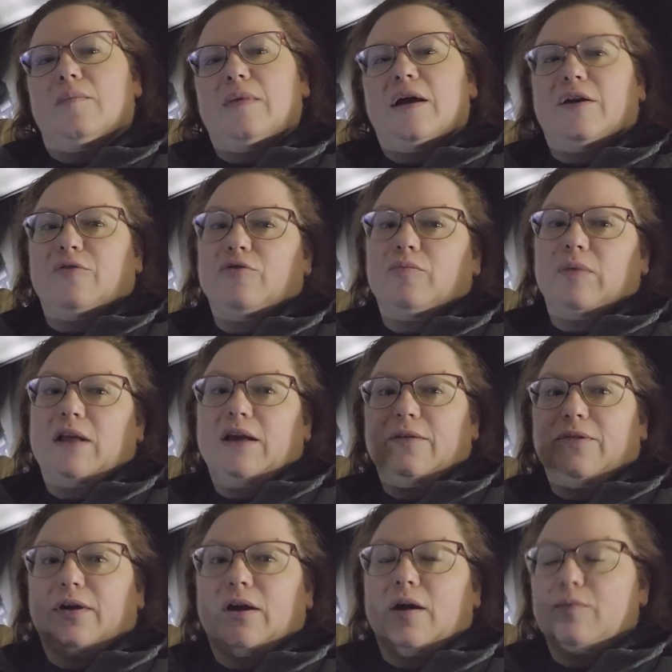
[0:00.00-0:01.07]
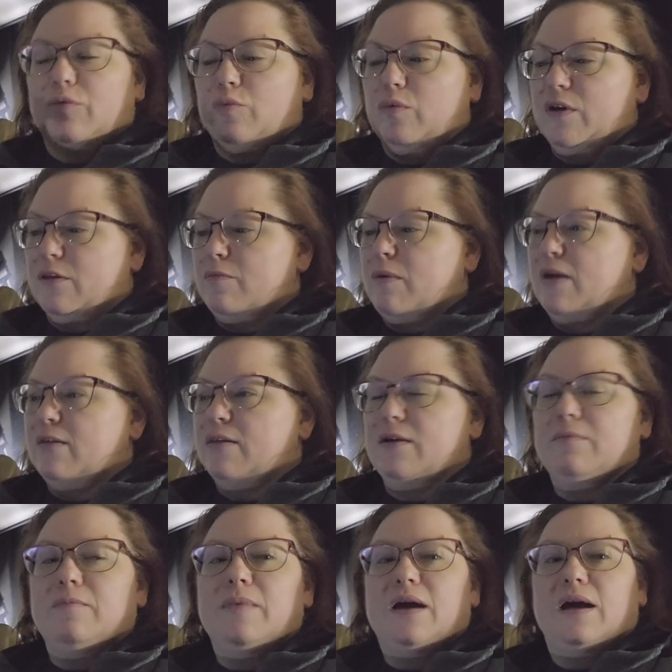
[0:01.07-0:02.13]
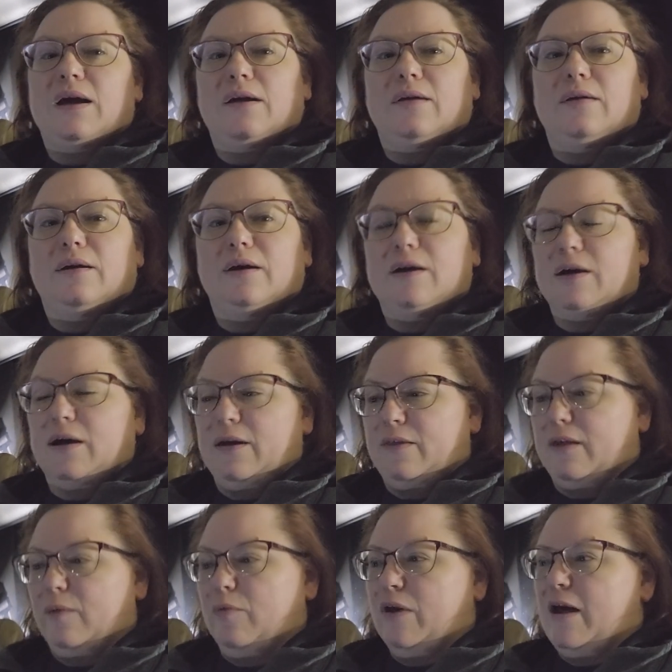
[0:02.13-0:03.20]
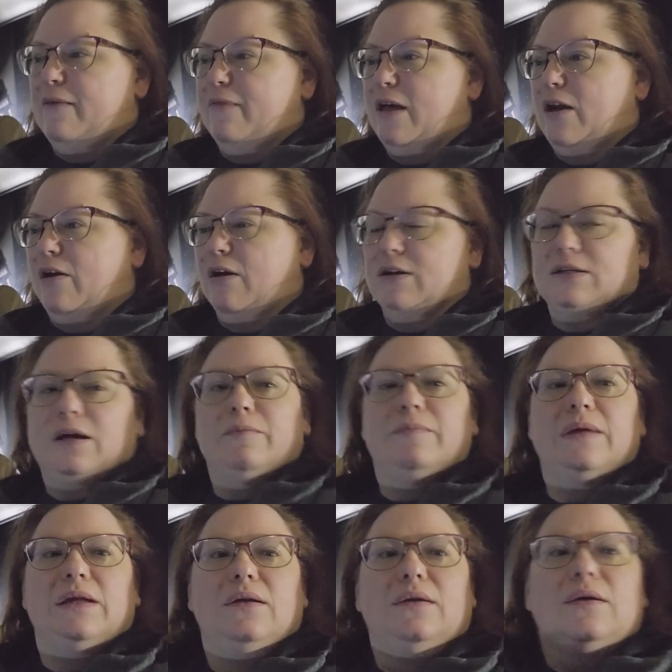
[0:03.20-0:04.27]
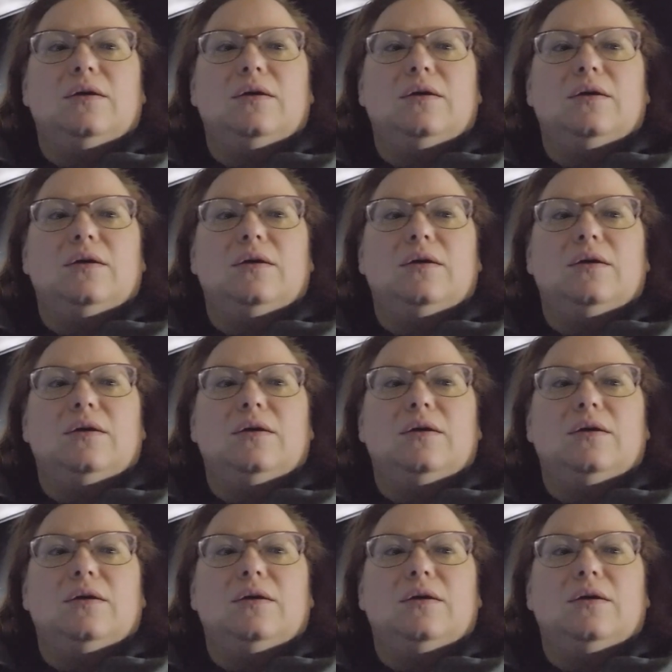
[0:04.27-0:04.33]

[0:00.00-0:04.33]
extra blanket that comes with my sleeping bag. I think I'm gonna have that on top of me.